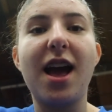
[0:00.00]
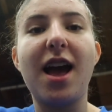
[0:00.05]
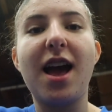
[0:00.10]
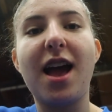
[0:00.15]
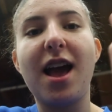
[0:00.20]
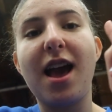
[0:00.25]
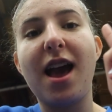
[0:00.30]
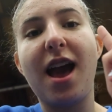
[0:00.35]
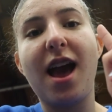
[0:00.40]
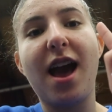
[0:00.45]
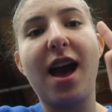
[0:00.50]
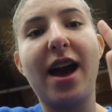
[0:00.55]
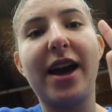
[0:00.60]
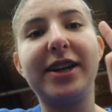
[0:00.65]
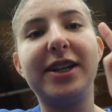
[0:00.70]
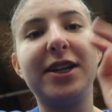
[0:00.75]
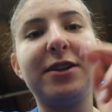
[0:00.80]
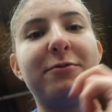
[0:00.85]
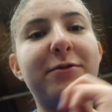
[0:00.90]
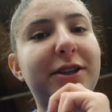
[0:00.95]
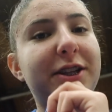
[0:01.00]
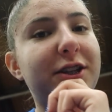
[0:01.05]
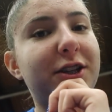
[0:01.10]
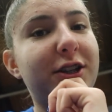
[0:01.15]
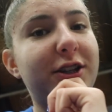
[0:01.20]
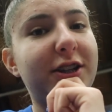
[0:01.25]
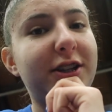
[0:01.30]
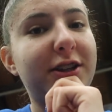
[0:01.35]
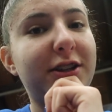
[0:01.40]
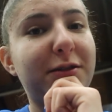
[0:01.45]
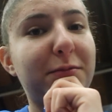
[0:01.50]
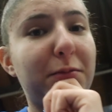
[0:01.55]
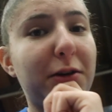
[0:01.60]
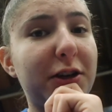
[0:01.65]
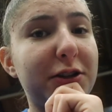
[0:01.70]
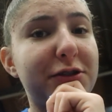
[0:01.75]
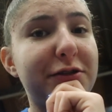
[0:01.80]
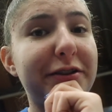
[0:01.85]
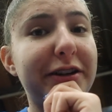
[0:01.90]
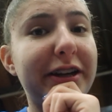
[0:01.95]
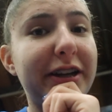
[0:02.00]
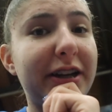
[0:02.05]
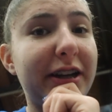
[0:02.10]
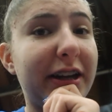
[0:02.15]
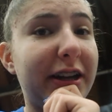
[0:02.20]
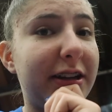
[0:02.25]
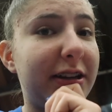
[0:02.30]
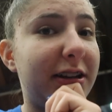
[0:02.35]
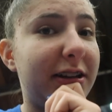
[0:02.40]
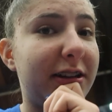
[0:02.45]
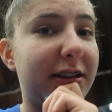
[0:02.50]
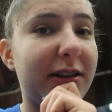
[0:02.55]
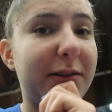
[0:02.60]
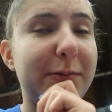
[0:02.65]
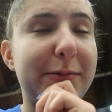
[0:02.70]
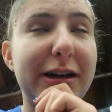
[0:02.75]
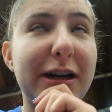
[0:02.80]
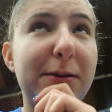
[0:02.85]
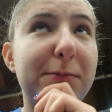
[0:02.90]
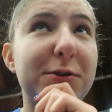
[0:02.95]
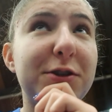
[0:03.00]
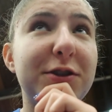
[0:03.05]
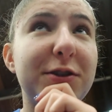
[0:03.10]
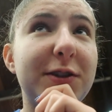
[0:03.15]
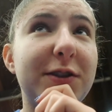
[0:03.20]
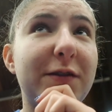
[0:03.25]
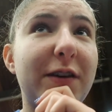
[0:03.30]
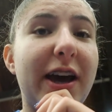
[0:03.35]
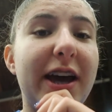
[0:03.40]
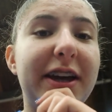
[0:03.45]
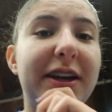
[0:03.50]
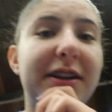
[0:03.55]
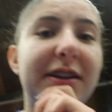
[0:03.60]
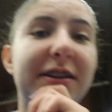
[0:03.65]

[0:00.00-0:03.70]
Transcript: I did a really good compulsory, and my optional is fine.